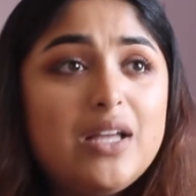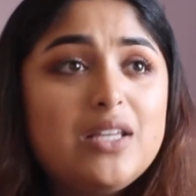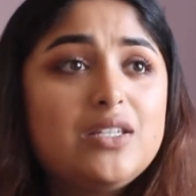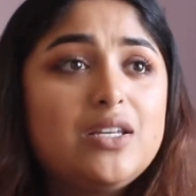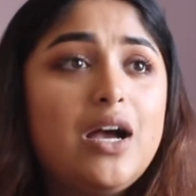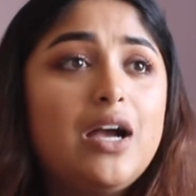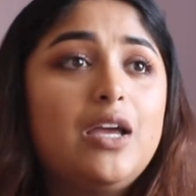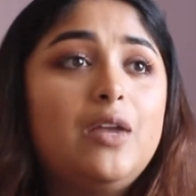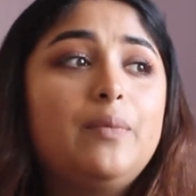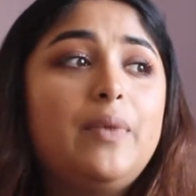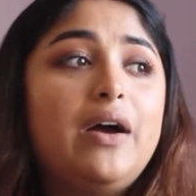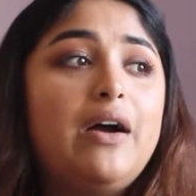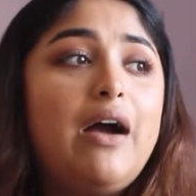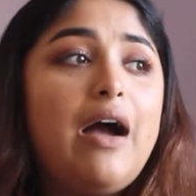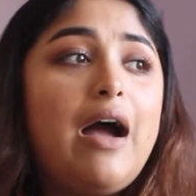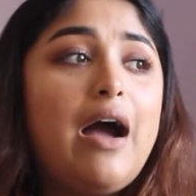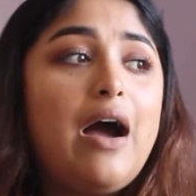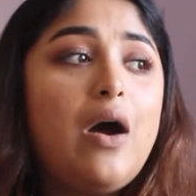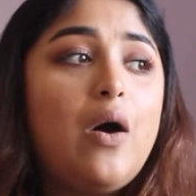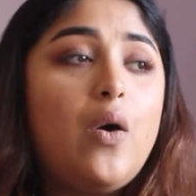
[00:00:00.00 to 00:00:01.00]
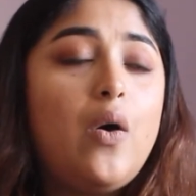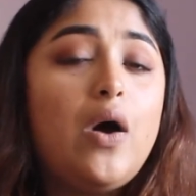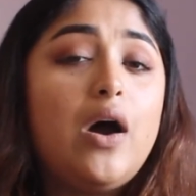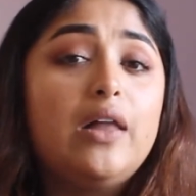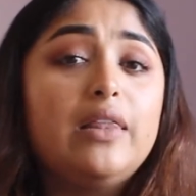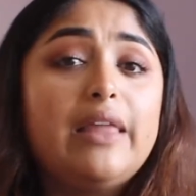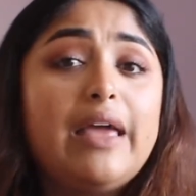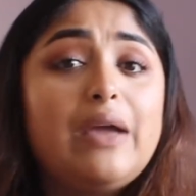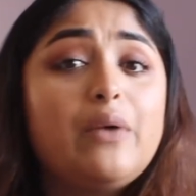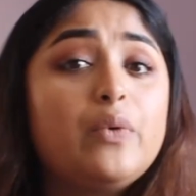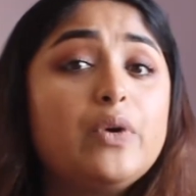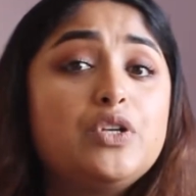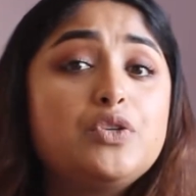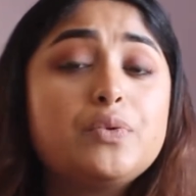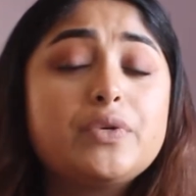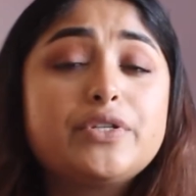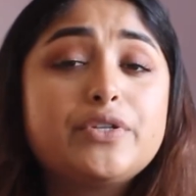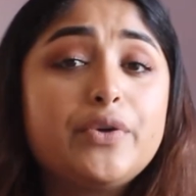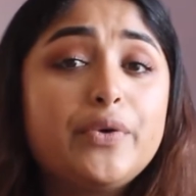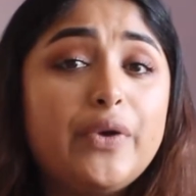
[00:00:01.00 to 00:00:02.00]
talking about how language
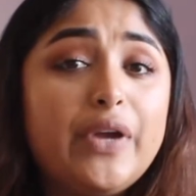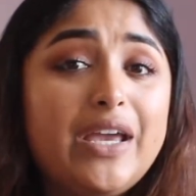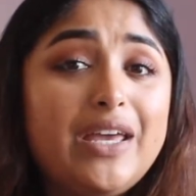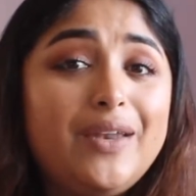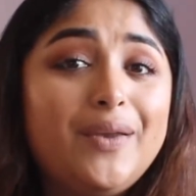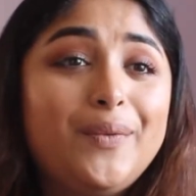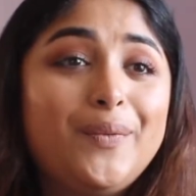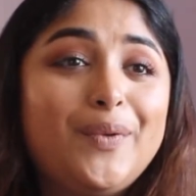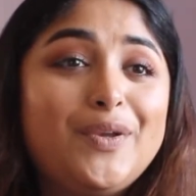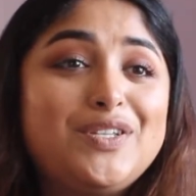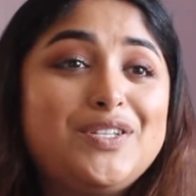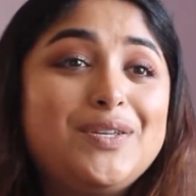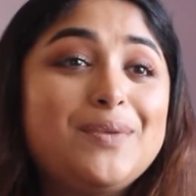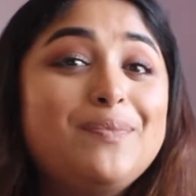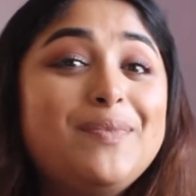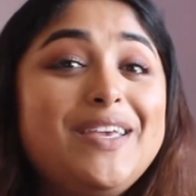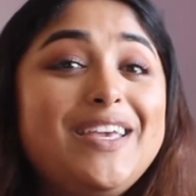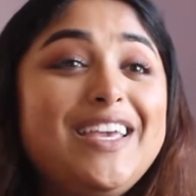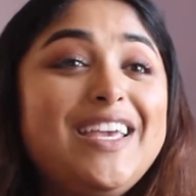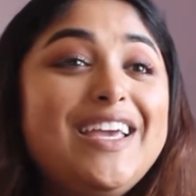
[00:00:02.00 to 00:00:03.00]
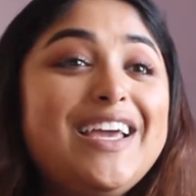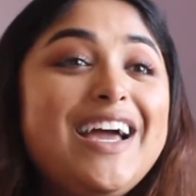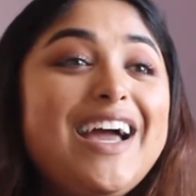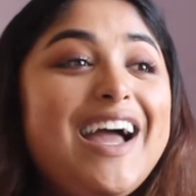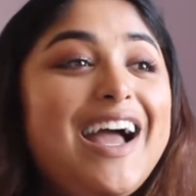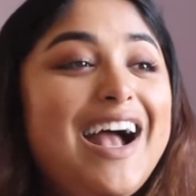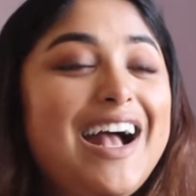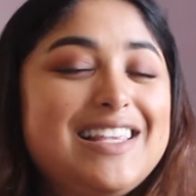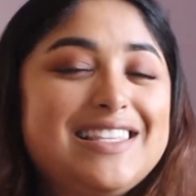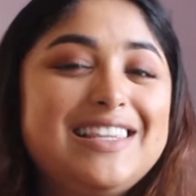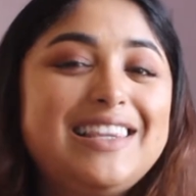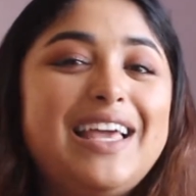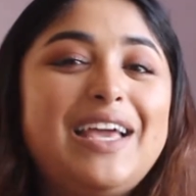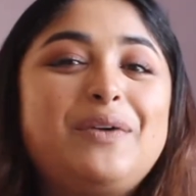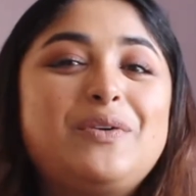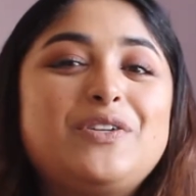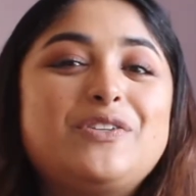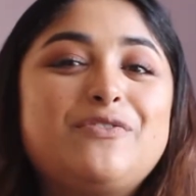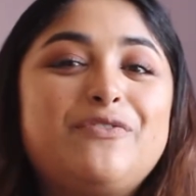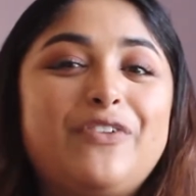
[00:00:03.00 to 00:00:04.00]
was created, which to me, as a
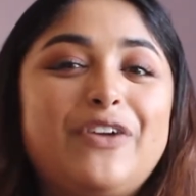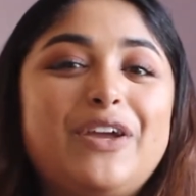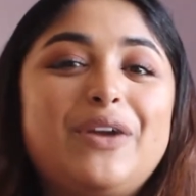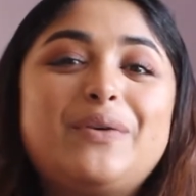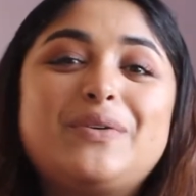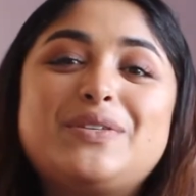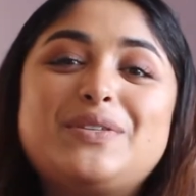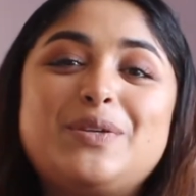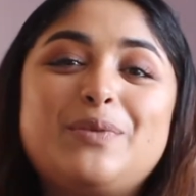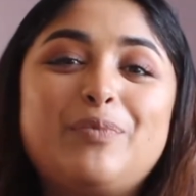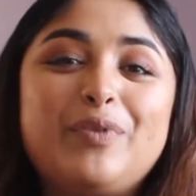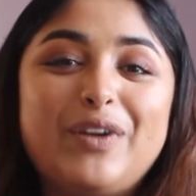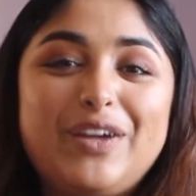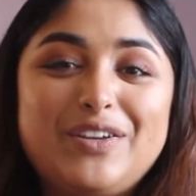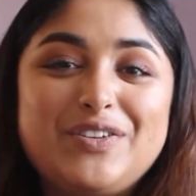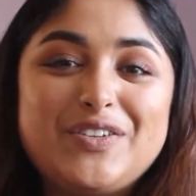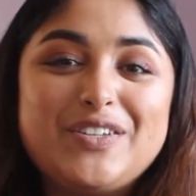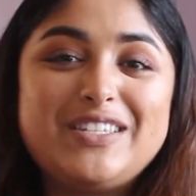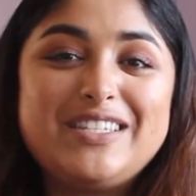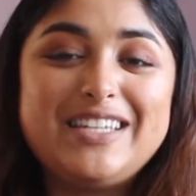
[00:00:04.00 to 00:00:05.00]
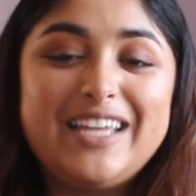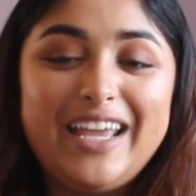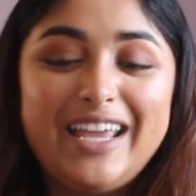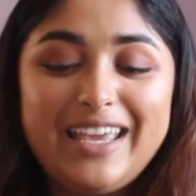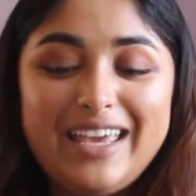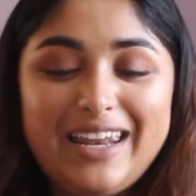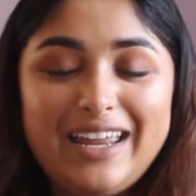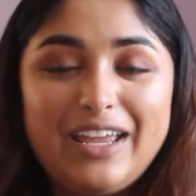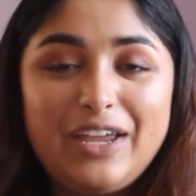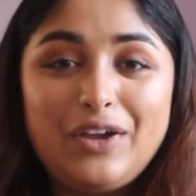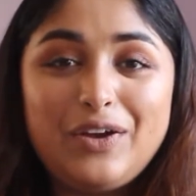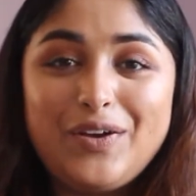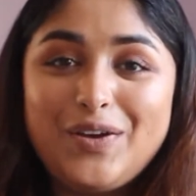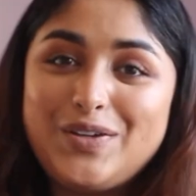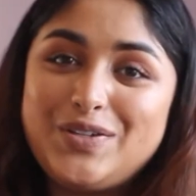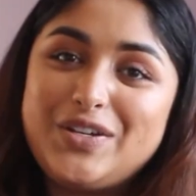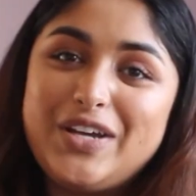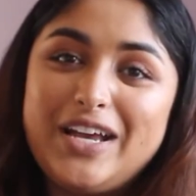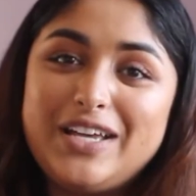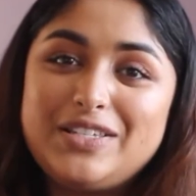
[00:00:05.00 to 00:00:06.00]
language freak, was super interesting, and I
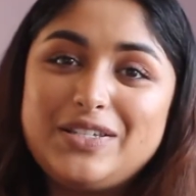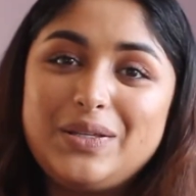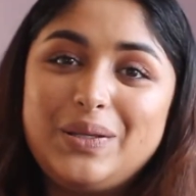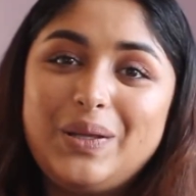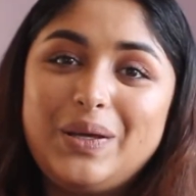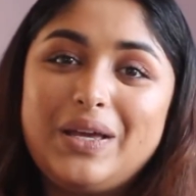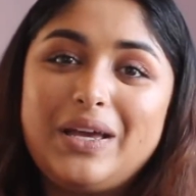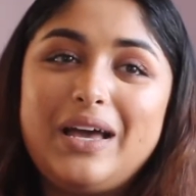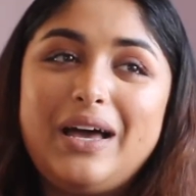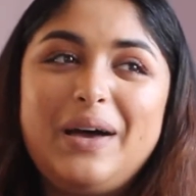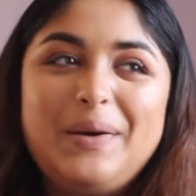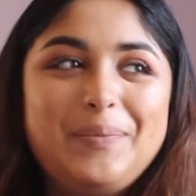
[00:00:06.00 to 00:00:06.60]
encourage you guys to look